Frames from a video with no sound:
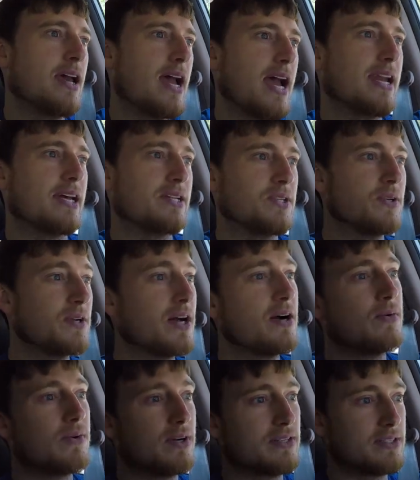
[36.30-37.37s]
and I do
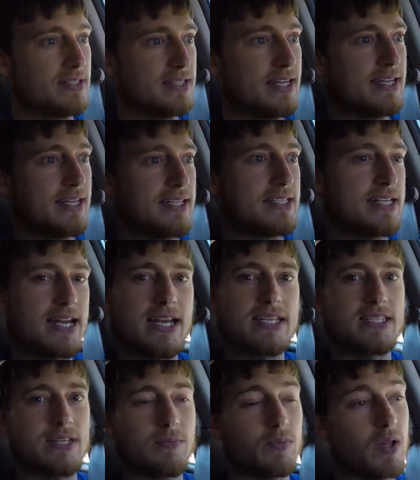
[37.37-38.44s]
not want to take a
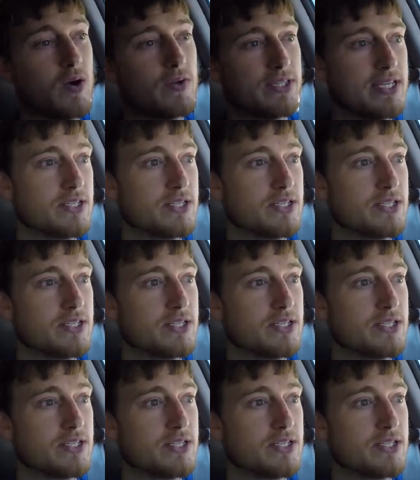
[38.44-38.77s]
chance at blowing